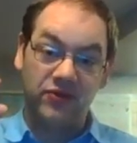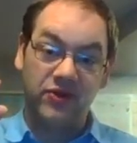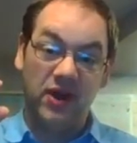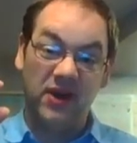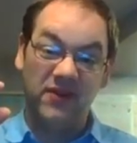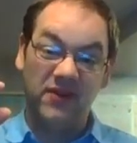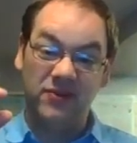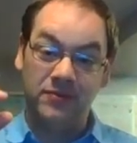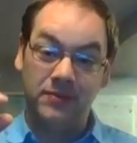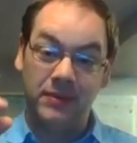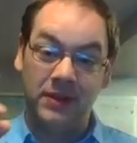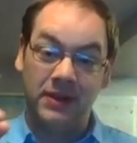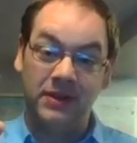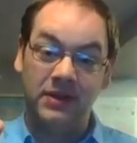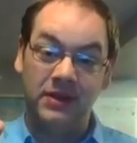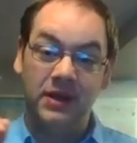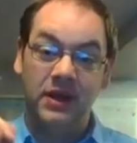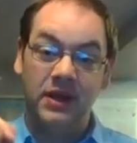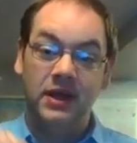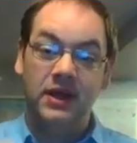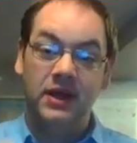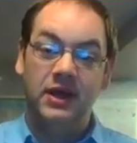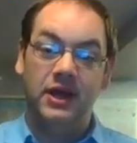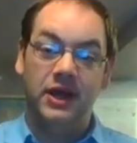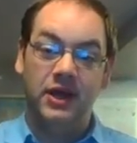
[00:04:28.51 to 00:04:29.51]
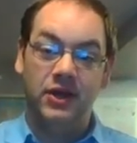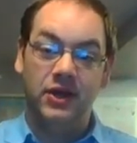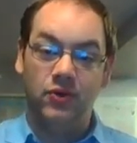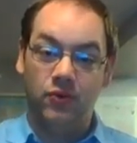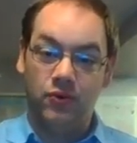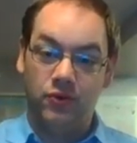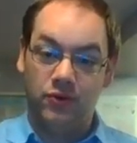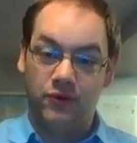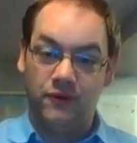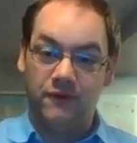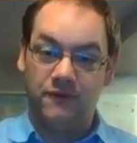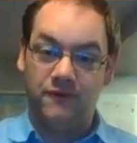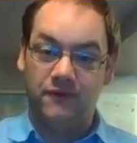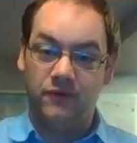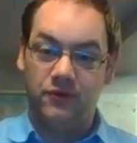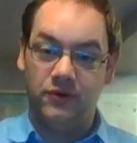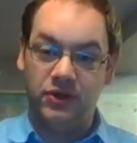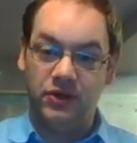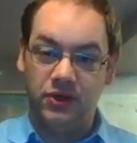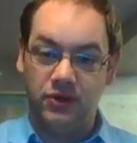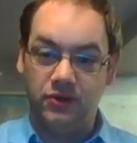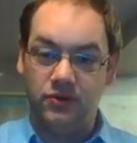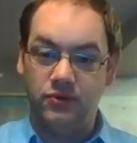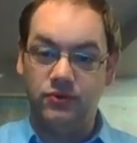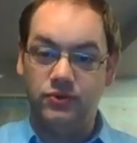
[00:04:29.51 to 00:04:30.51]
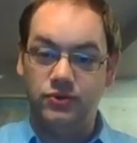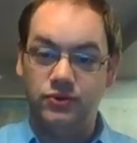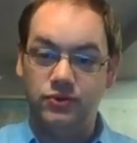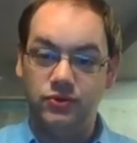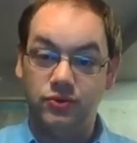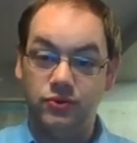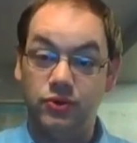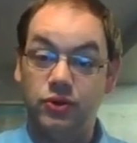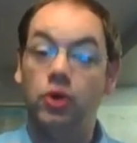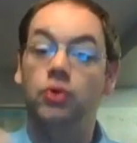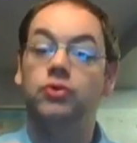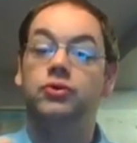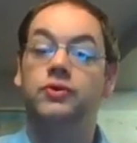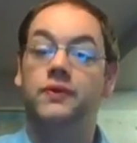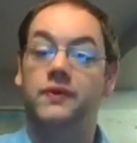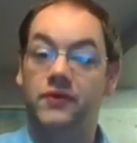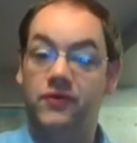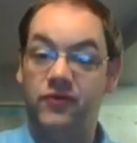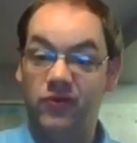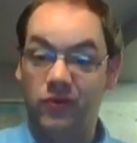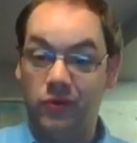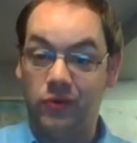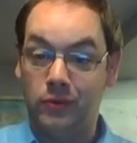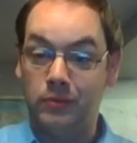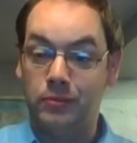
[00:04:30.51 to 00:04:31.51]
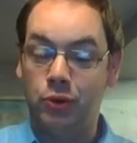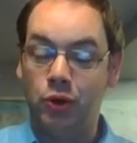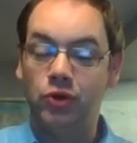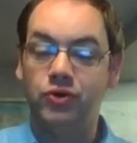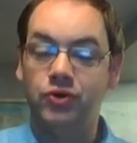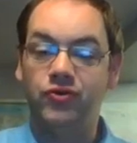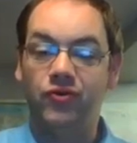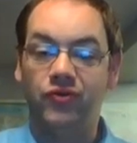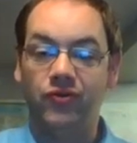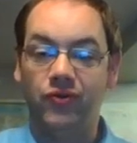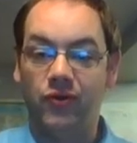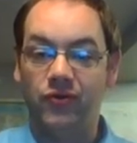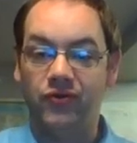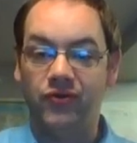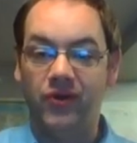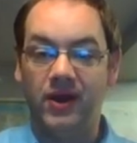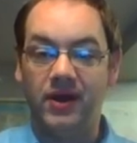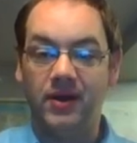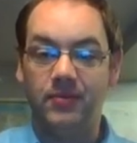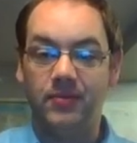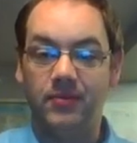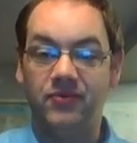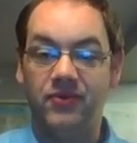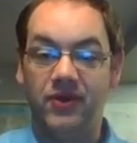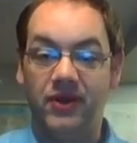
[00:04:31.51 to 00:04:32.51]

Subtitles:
government in order for you to go to the store and purchase those items.